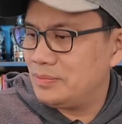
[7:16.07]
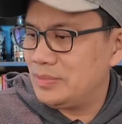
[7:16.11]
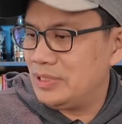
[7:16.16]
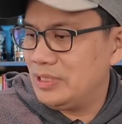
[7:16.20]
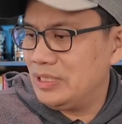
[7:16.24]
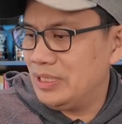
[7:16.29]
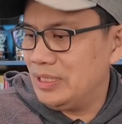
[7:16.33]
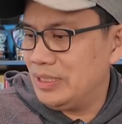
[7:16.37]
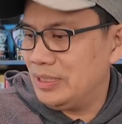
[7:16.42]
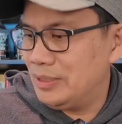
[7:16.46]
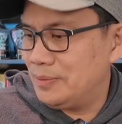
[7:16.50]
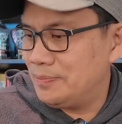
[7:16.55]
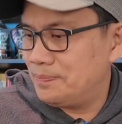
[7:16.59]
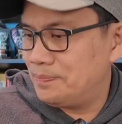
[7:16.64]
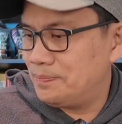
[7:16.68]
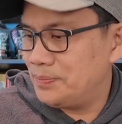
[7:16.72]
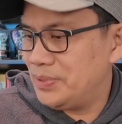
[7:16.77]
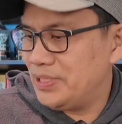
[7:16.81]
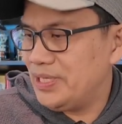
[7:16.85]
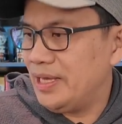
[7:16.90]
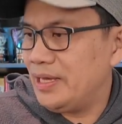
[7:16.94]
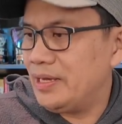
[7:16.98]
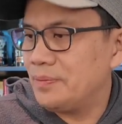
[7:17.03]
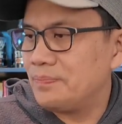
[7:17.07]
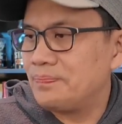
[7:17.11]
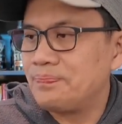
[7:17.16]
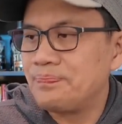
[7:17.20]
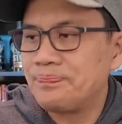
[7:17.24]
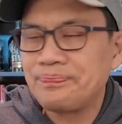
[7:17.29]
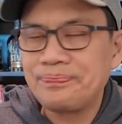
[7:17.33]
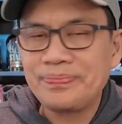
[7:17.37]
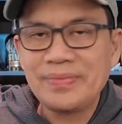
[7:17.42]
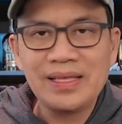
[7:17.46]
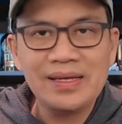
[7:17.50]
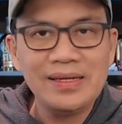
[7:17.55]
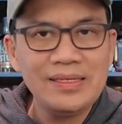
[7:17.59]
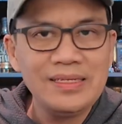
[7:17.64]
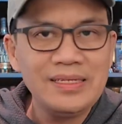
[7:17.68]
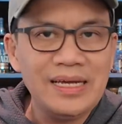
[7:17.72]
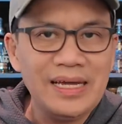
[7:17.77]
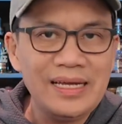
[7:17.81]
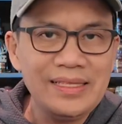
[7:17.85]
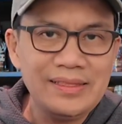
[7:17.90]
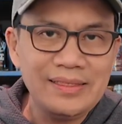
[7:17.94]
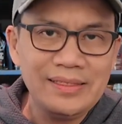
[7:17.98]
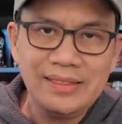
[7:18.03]
But yeah,
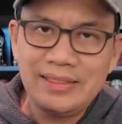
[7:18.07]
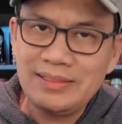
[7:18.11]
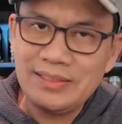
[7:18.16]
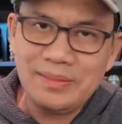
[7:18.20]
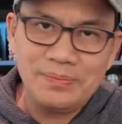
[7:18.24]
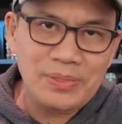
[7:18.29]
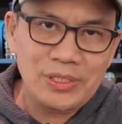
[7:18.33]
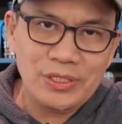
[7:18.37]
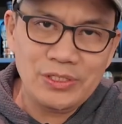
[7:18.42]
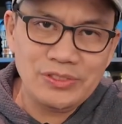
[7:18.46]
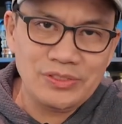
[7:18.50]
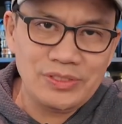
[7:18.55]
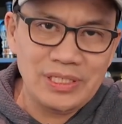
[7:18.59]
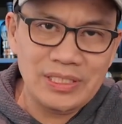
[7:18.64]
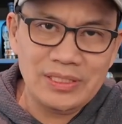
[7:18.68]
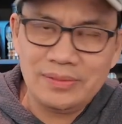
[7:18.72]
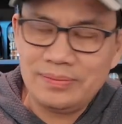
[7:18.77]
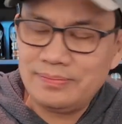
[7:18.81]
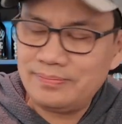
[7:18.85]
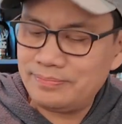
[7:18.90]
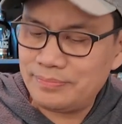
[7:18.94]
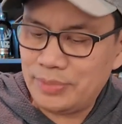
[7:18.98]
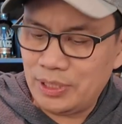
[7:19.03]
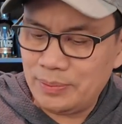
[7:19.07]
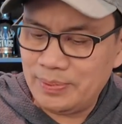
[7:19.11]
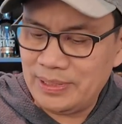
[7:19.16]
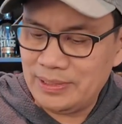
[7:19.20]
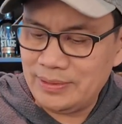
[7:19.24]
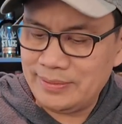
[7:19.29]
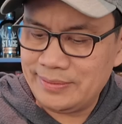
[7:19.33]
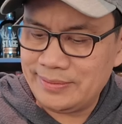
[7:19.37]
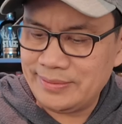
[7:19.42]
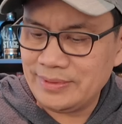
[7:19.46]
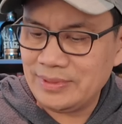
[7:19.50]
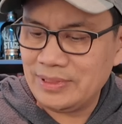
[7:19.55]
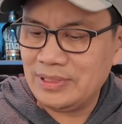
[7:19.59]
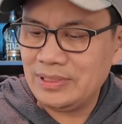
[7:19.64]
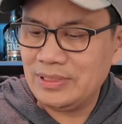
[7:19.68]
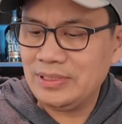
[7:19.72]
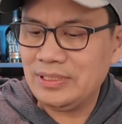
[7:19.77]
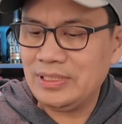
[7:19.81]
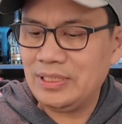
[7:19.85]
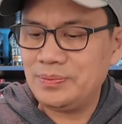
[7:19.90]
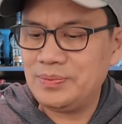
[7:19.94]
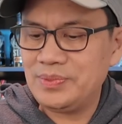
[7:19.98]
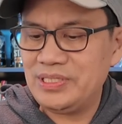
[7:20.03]
it's a barrel strength bourbon,
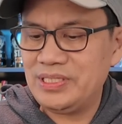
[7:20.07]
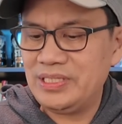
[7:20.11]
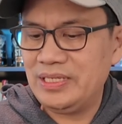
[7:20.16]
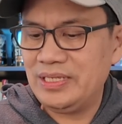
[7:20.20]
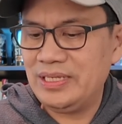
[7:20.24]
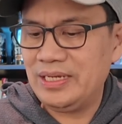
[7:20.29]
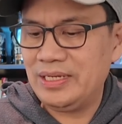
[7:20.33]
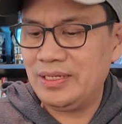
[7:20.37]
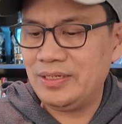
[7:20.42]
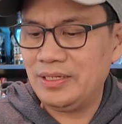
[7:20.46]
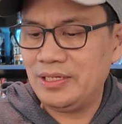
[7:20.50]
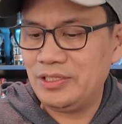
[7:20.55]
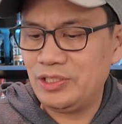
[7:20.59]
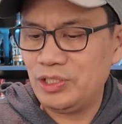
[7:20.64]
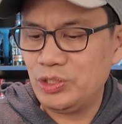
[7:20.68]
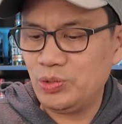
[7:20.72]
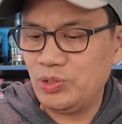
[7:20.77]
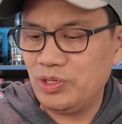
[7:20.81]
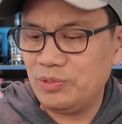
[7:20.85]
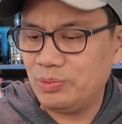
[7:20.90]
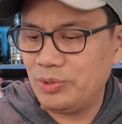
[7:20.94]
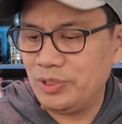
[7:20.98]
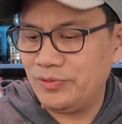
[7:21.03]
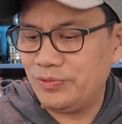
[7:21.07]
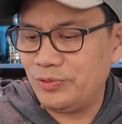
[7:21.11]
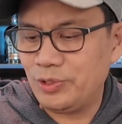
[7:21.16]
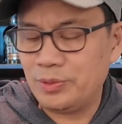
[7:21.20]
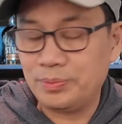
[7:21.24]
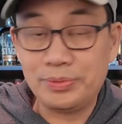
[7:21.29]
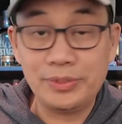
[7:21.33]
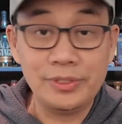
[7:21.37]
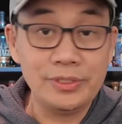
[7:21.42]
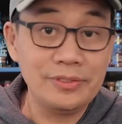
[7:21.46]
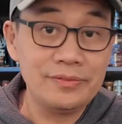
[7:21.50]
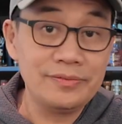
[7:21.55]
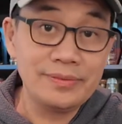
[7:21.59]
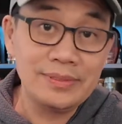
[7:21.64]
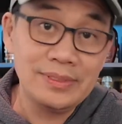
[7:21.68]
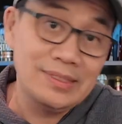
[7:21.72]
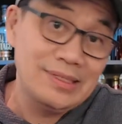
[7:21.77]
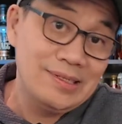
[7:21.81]
comes in at 112.4 proof.